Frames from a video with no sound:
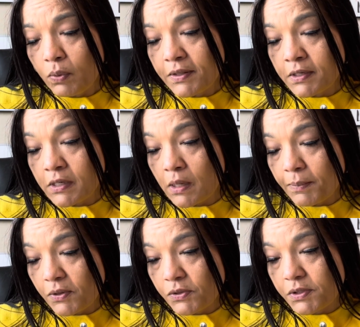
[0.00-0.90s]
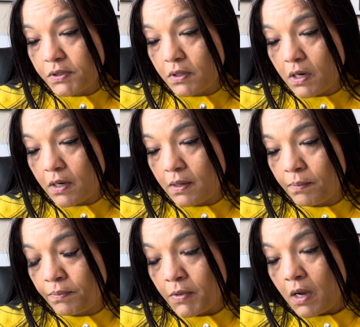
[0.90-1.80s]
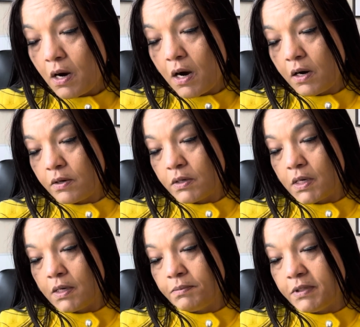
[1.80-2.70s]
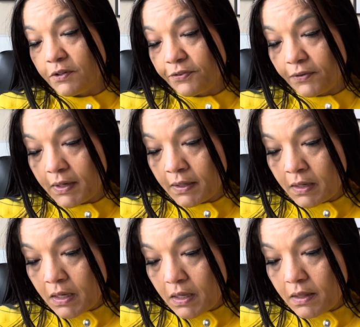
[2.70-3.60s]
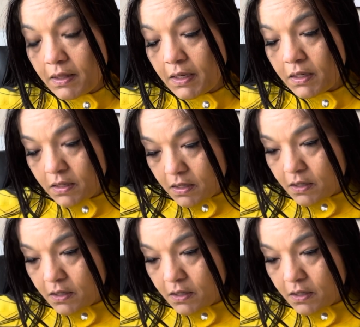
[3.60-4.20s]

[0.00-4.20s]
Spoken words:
numbers are different than